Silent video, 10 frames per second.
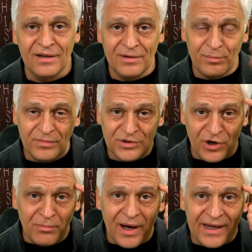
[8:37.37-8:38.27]
Strong
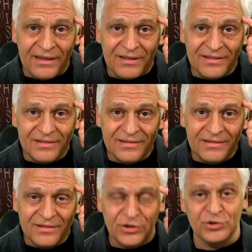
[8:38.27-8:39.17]
mind,
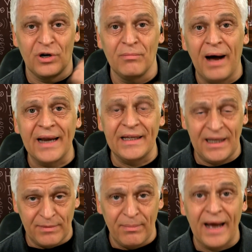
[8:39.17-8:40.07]
strong body, keep the
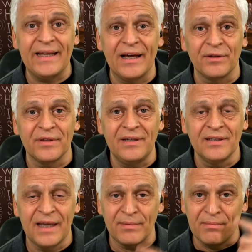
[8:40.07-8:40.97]
body healthy, keep
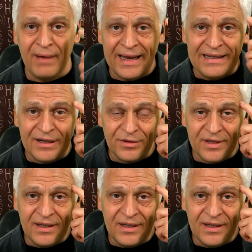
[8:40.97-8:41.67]
the mind healthy,